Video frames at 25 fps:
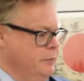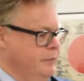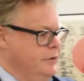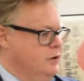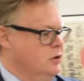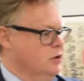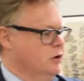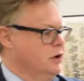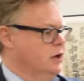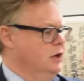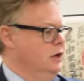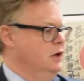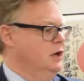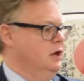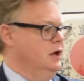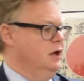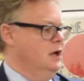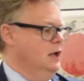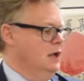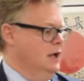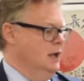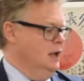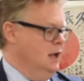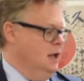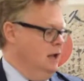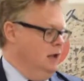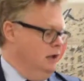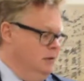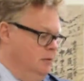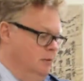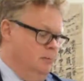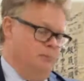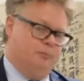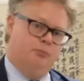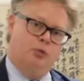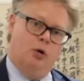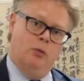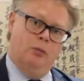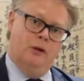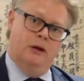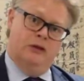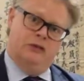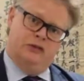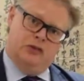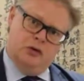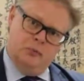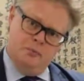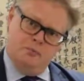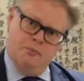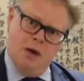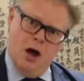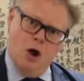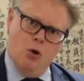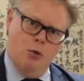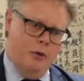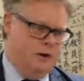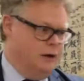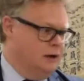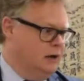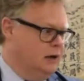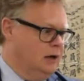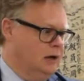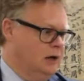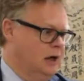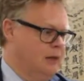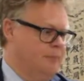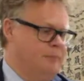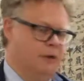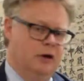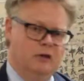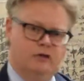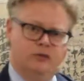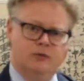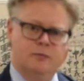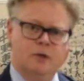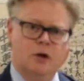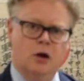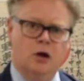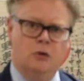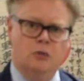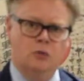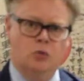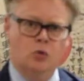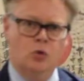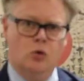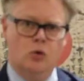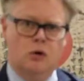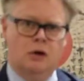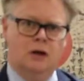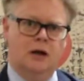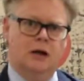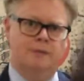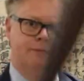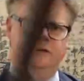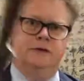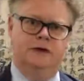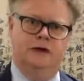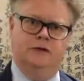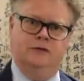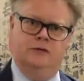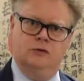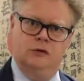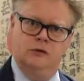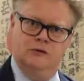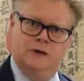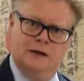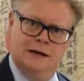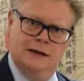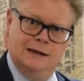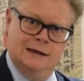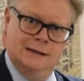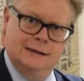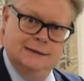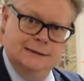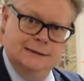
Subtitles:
We've got probably a Samoan club here, Samoan war club, you know, sort of a...